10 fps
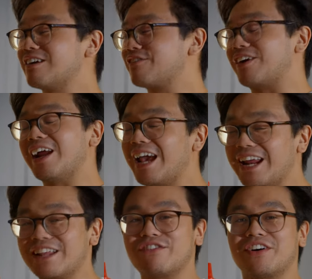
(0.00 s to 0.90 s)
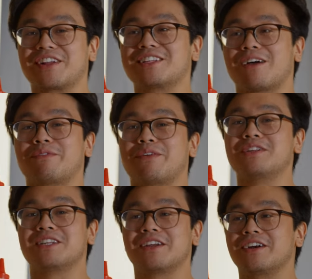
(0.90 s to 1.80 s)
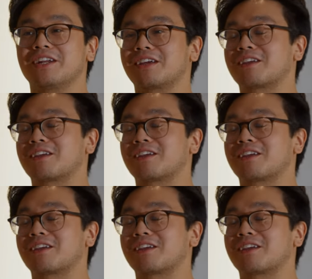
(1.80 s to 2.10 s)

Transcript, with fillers: for any fucking type of protein that you're eating.